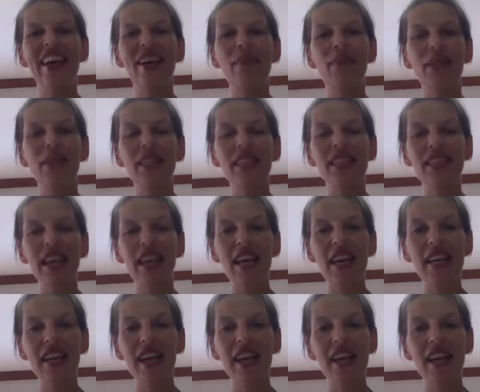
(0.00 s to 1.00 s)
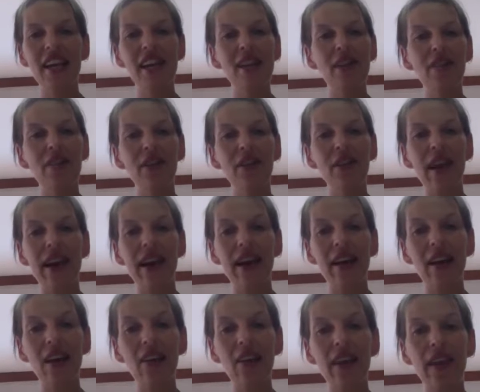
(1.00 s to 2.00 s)
Please take care of your
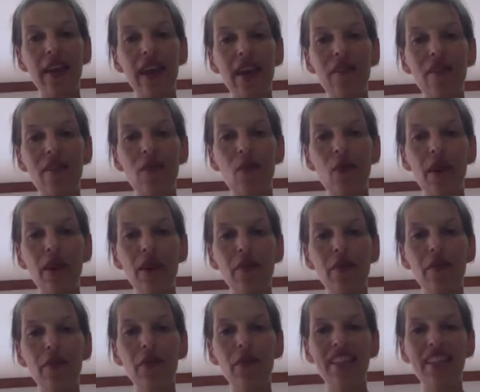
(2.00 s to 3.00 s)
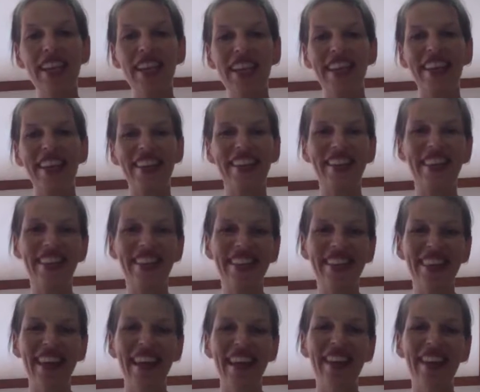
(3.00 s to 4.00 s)
health and have a wonderful day.
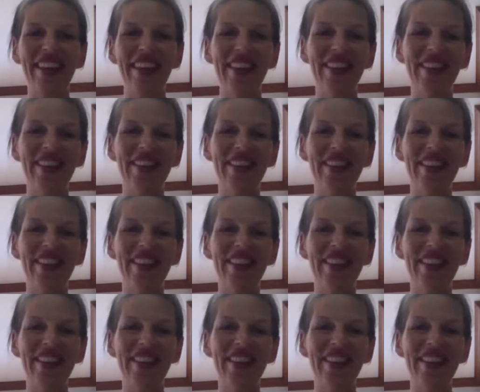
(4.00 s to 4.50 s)
Thank you.